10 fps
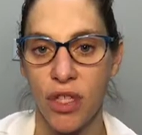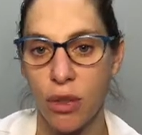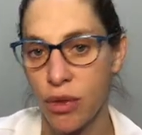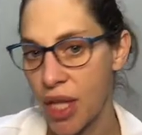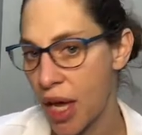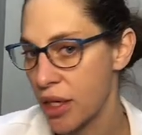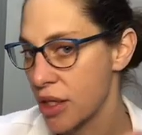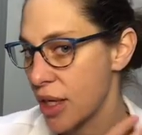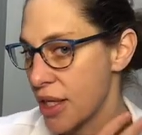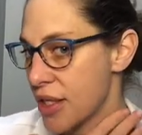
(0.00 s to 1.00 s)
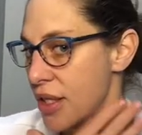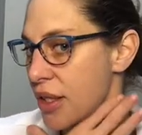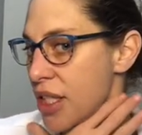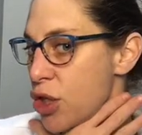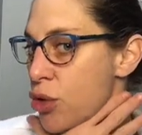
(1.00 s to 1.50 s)
you that nice
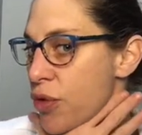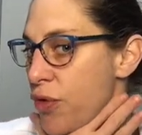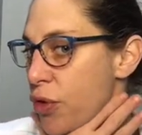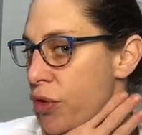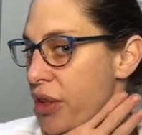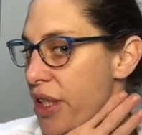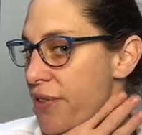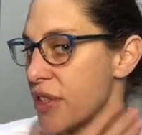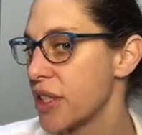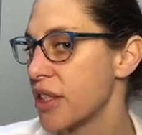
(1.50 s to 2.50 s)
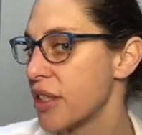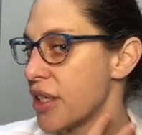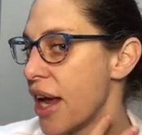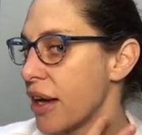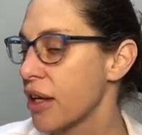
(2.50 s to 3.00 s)
youthful lifted
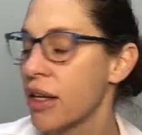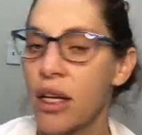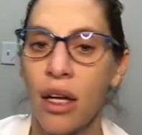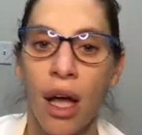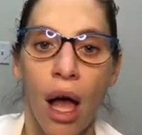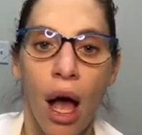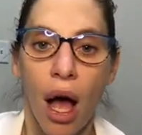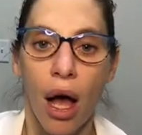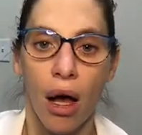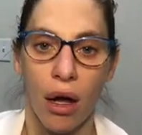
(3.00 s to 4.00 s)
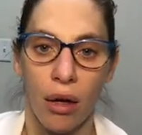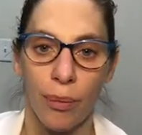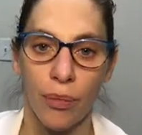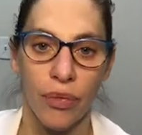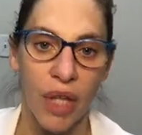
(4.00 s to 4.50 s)

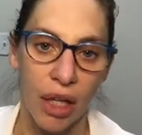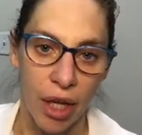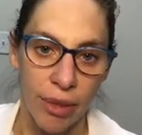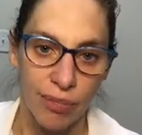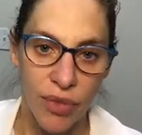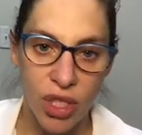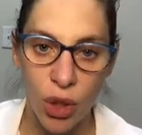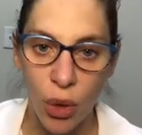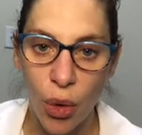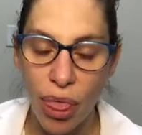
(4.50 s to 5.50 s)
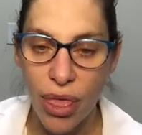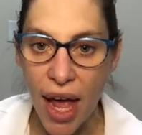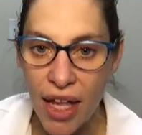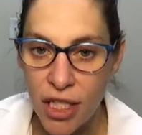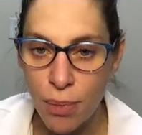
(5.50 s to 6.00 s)
neckline. So
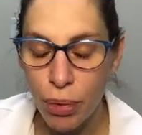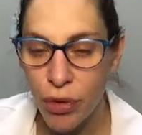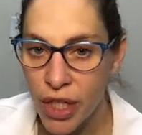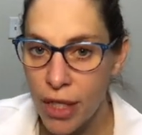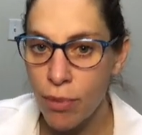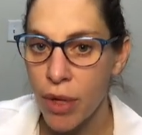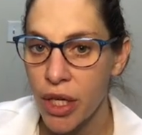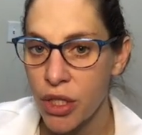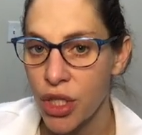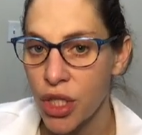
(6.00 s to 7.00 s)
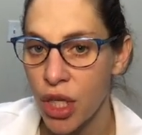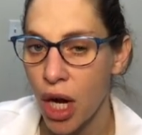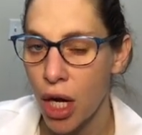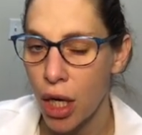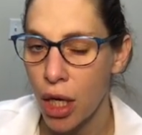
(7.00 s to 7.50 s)
that's pretty much,
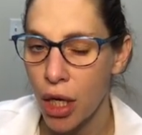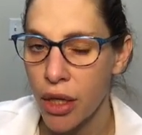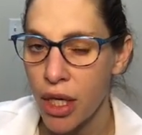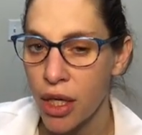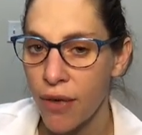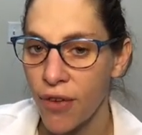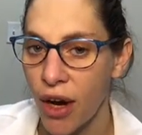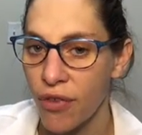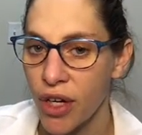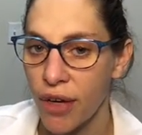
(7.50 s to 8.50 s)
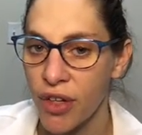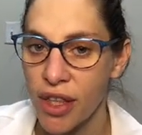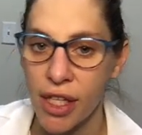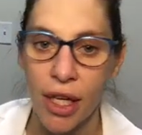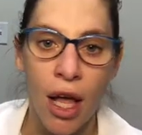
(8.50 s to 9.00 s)
I think I've covered
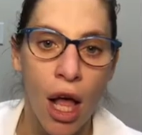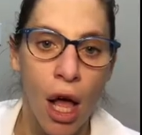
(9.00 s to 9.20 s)
everything.